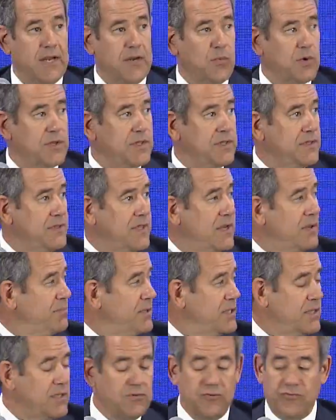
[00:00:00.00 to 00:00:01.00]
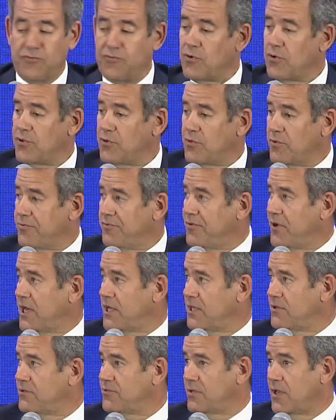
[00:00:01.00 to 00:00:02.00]
and what that means for the
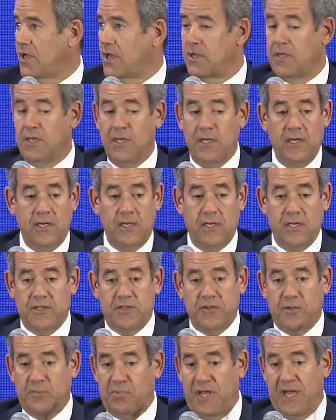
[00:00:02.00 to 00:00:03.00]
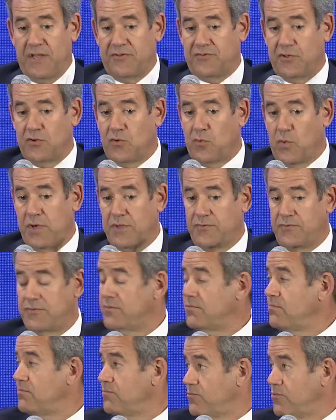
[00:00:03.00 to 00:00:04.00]
refining side, and then the plastic waste
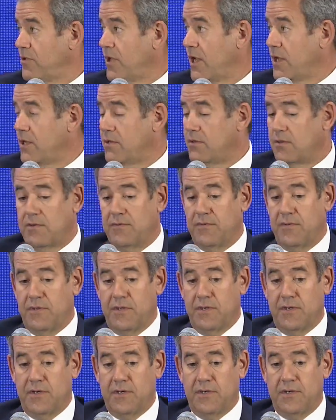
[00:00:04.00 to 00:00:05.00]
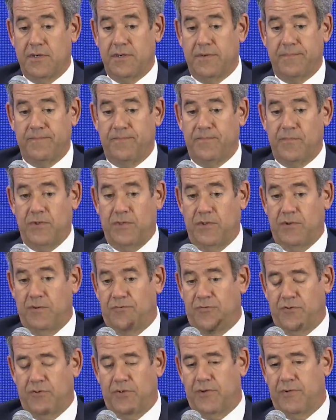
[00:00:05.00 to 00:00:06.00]
side of the,
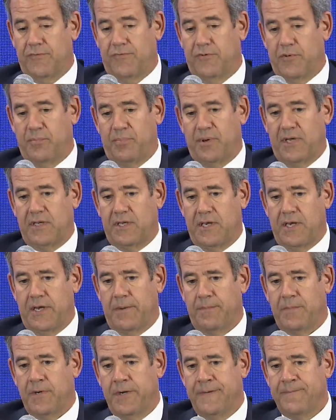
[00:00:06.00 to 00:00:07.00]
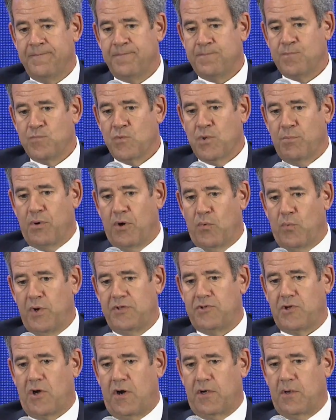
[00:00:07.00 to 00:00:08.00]
for the petchem. But we
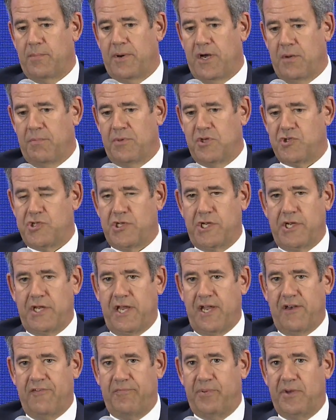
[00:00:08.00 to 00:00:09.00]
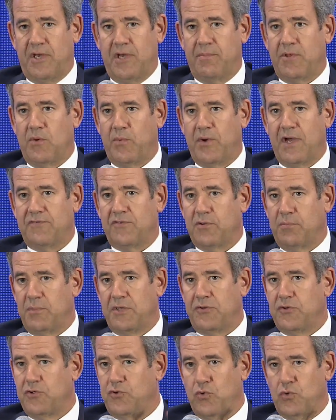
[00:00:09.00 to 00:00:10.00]
talk about a mission at AFPM that we have to
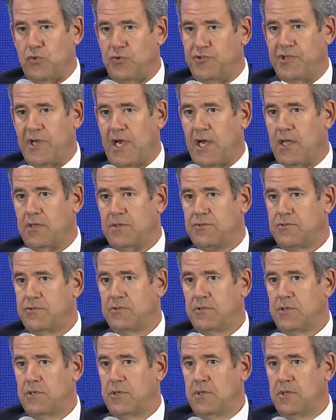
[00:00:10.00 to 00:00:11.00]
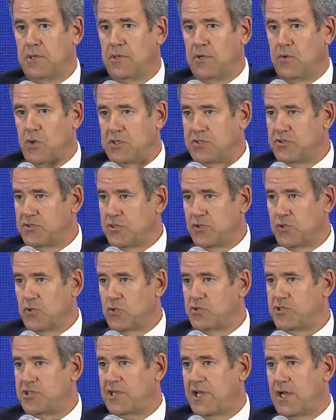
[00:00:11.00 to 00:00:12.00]
meet the dual challenge. And what's the
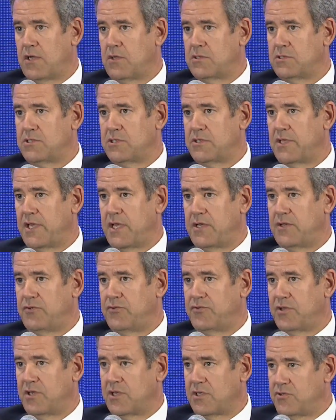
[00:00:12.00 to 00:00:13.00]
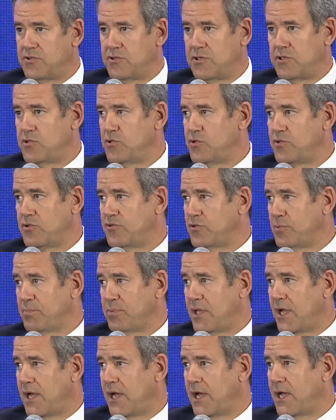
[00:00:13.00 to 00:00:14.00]
dual challenge? And that is to continue to
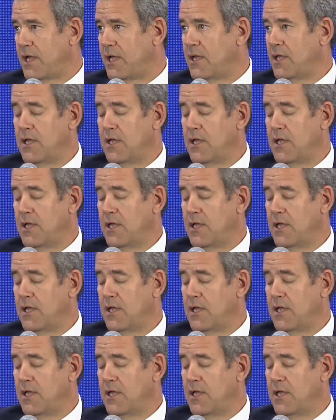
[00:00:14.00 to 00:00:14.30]
supply